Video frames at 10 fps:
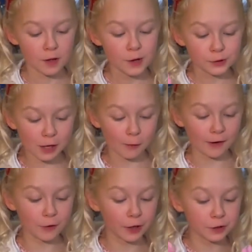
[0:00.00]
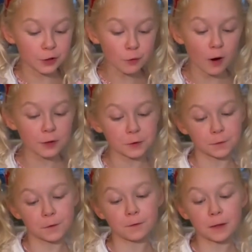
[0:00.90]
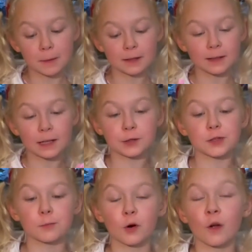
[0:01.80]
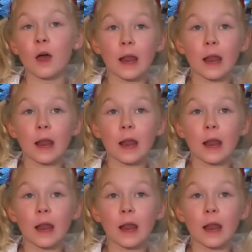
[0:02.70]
So I've gotten 250 milliliters more.